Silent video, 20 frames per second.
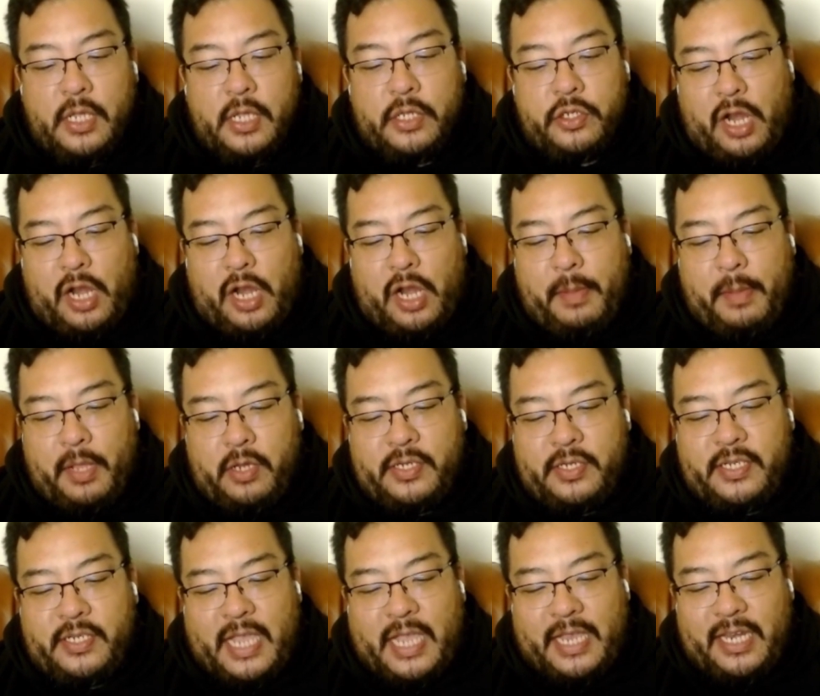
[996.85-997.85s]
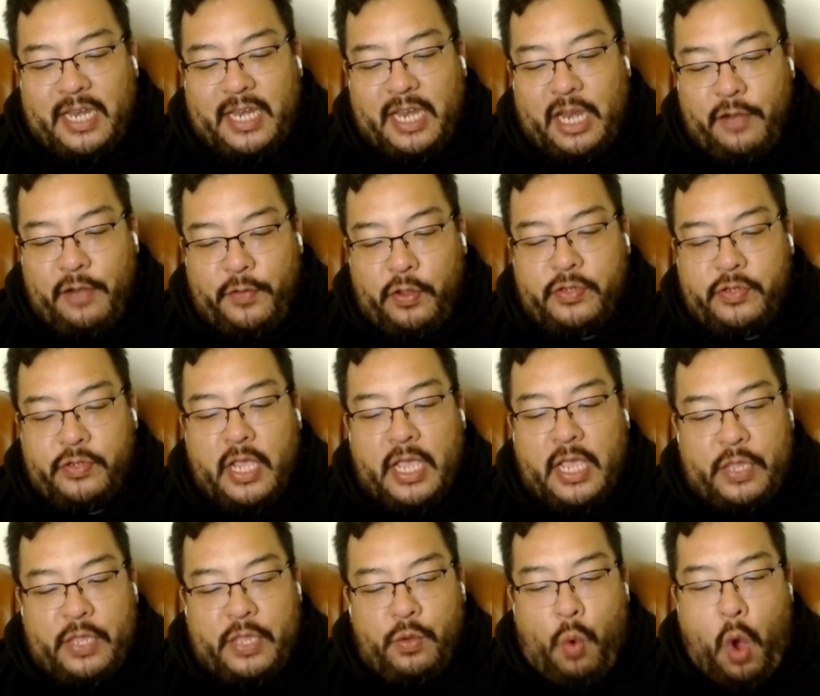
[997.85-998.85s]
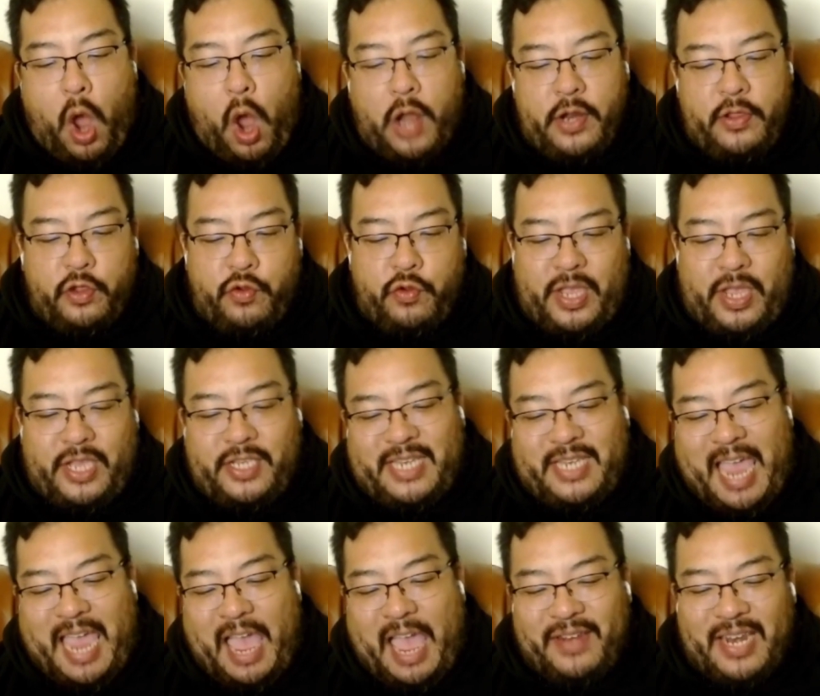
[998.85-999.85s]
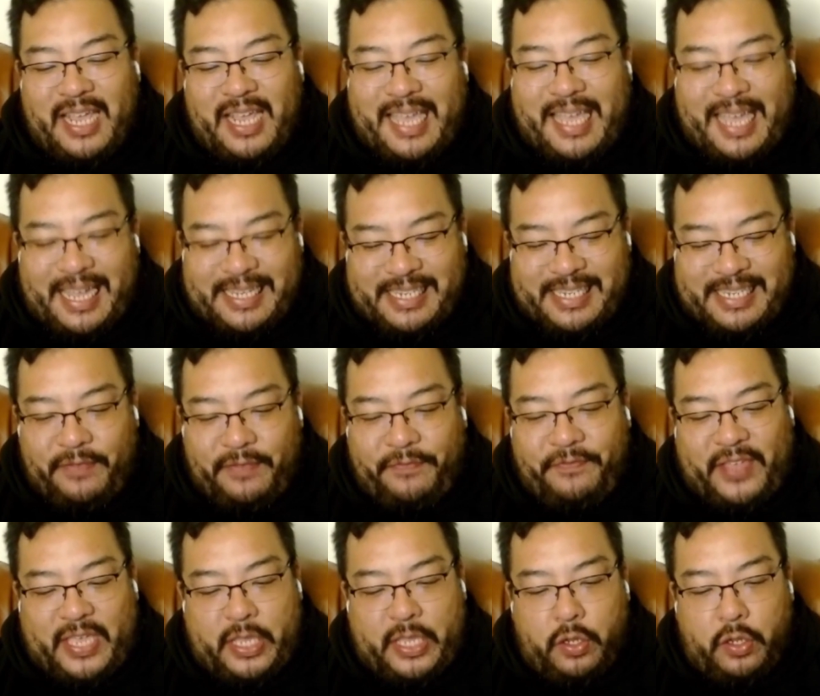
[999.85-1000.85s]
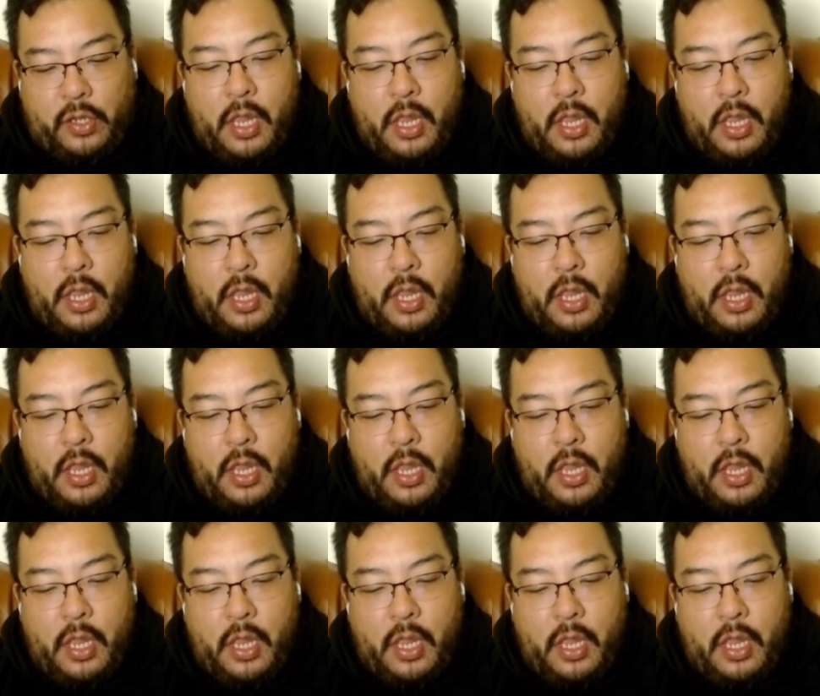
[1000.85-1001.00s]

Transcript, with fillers: Johnny Miller stated in interviews he wanted the greens to have an Augusta feel.